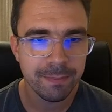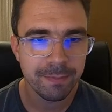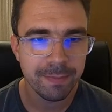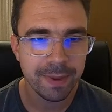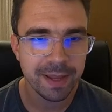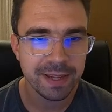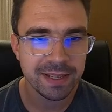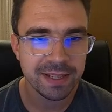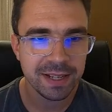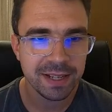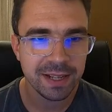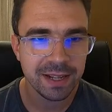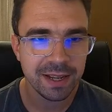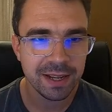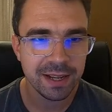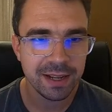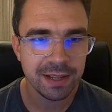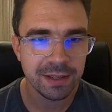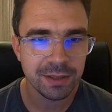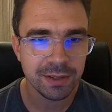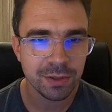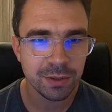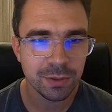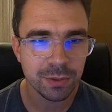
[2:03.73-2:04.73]
Basically I
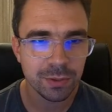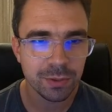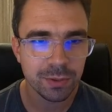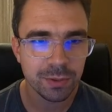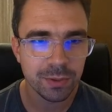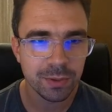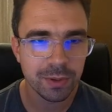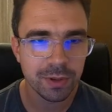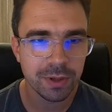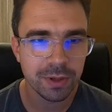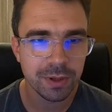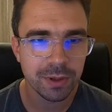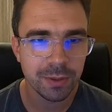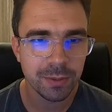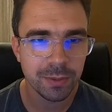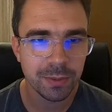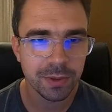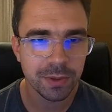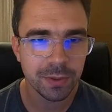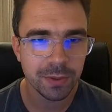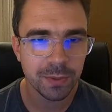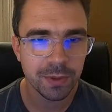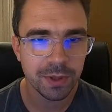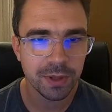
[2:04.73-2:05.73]
need to,
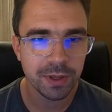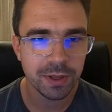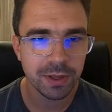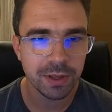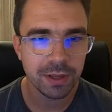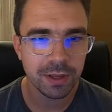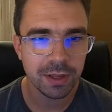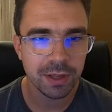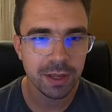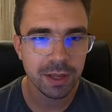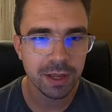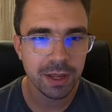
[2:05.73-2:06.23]
what will I